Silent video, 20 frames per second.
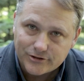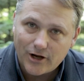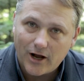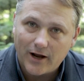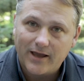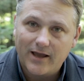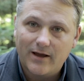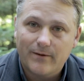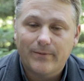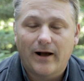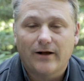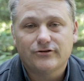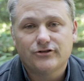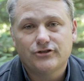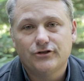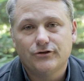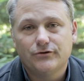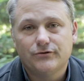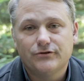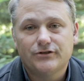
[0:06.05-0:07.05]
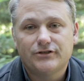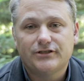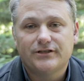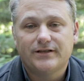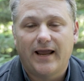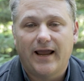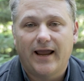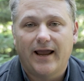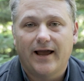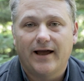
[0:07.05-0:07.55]
talking about students
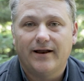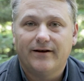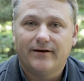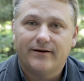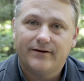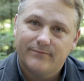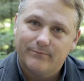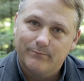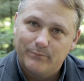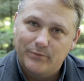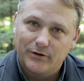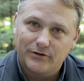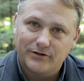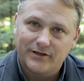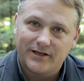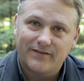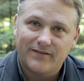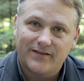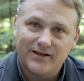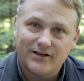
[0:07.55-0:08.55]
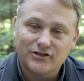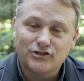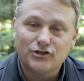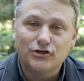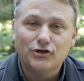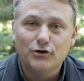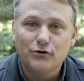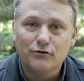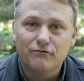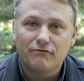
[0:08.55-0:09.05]
and building these
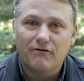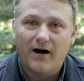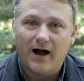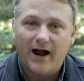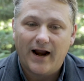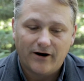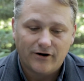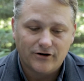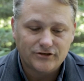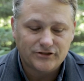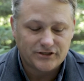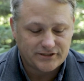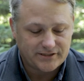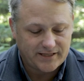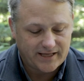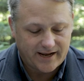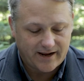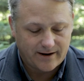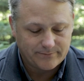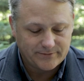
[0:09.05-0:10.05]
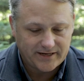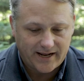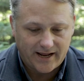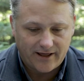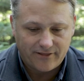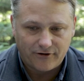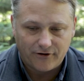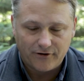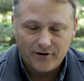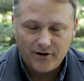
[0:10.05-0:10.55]
new fires as they come
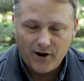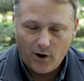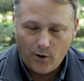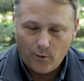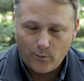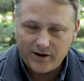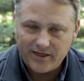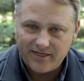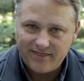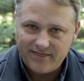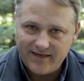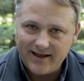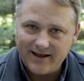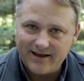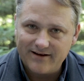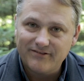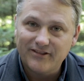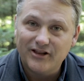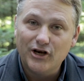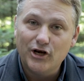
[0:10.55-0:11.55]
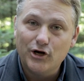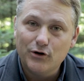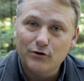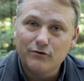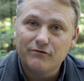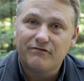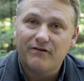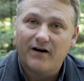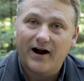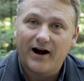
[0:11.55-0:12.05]
together, we think of the new
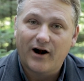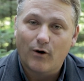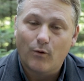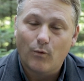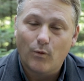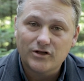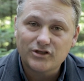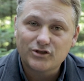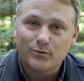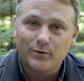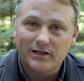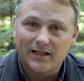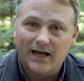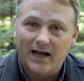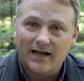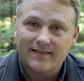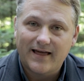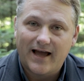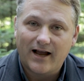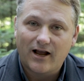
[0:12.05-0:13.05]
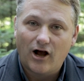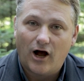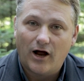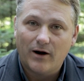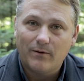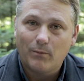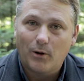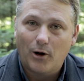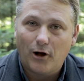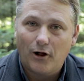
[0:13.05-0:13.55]
fire once we light that
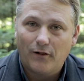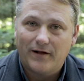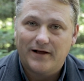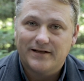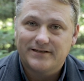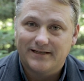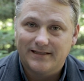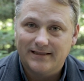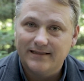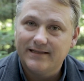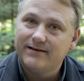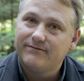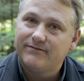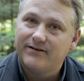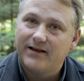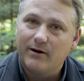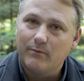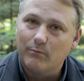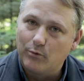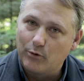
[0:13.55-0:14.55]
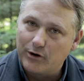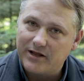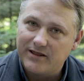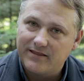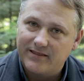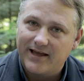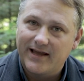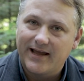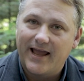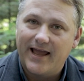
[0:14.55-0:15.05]
cotton ball as a living,
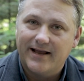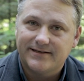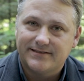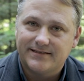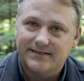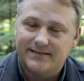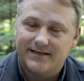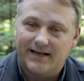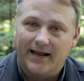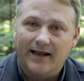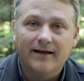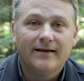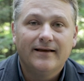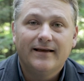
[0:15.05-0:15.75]
breathing entity.